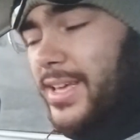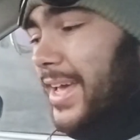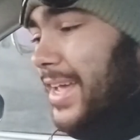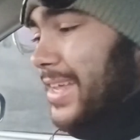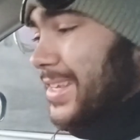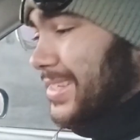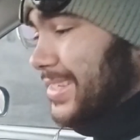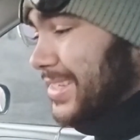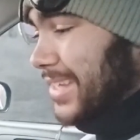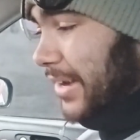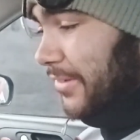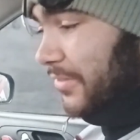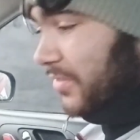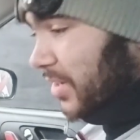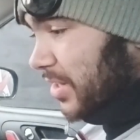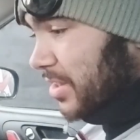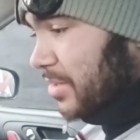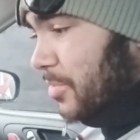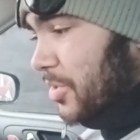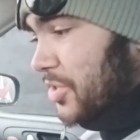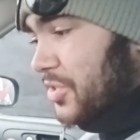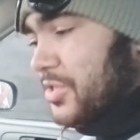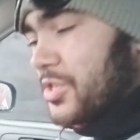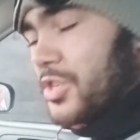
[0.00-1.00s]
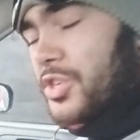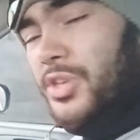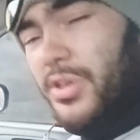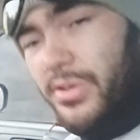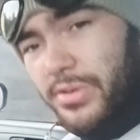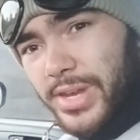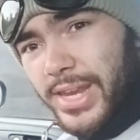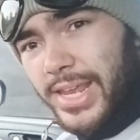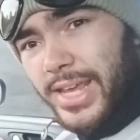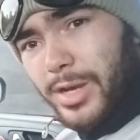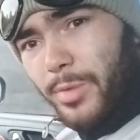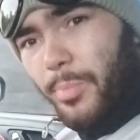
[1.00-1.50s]
is definitely the most
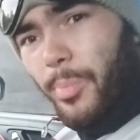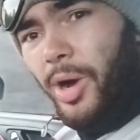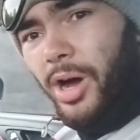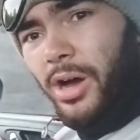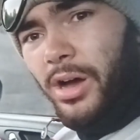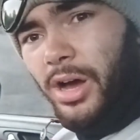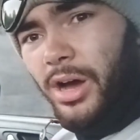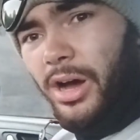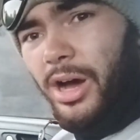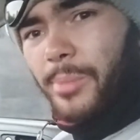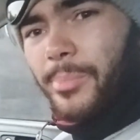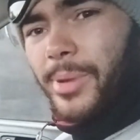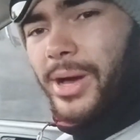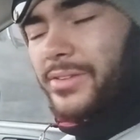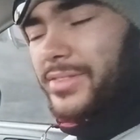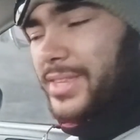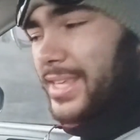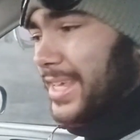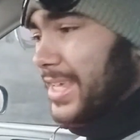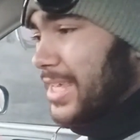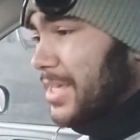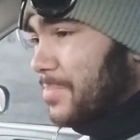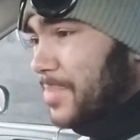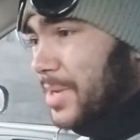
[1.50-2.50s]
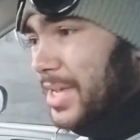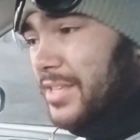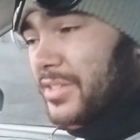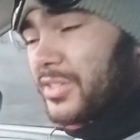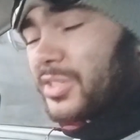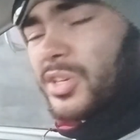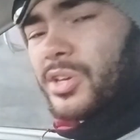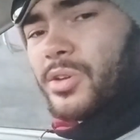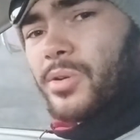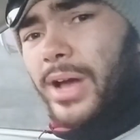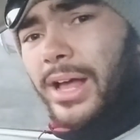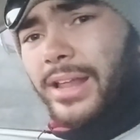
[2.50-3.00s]
unique part about the
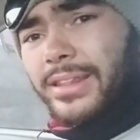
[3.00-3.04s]
EP2